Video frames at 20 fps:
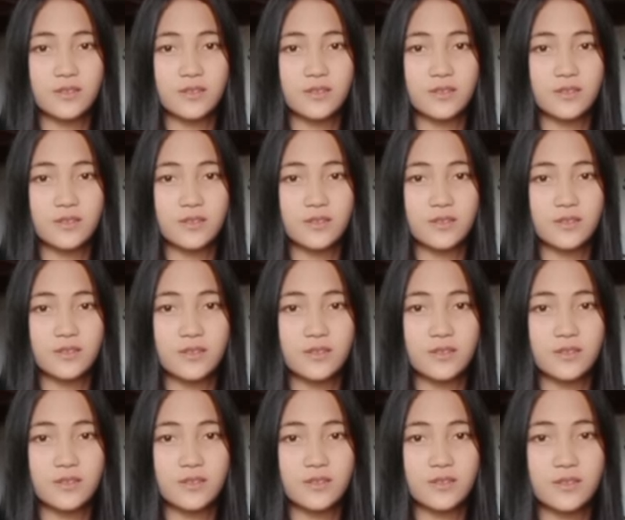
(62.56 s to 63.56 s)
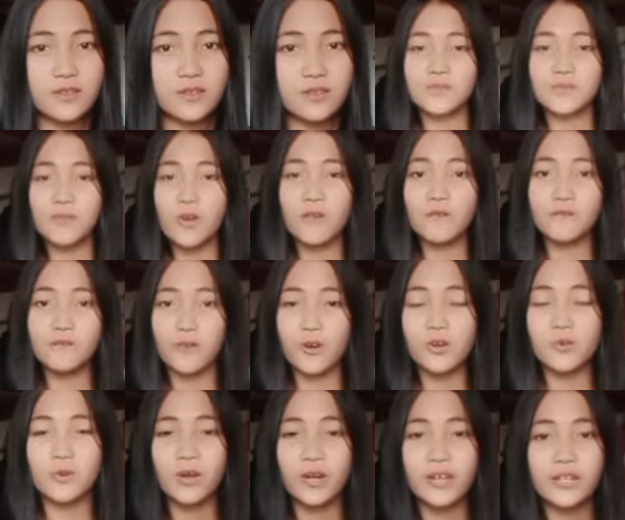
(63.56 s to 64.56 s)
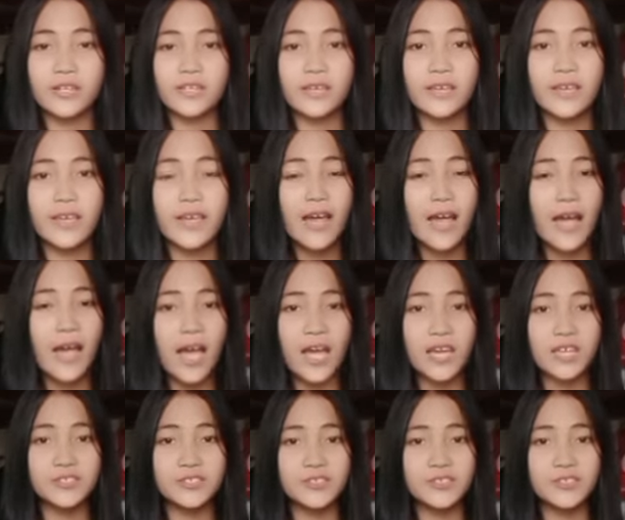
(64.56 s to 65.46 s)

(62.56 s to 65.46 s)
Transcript: So, to move forward, I